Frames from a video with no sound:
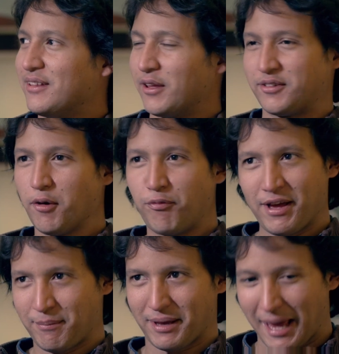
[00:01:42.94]
The soup
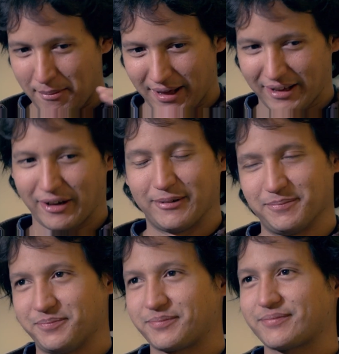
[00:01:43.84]
thing became like
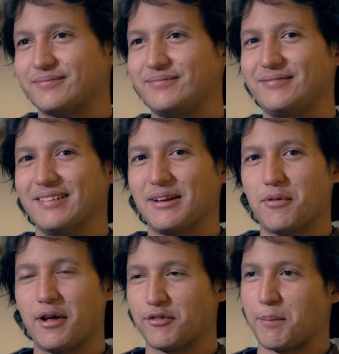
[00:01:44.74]
a
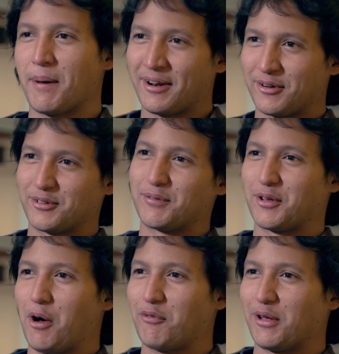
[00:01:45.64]
one of the banners of
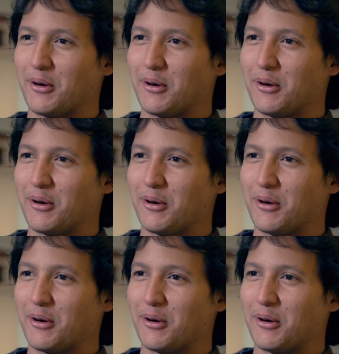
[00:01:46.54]
the coffee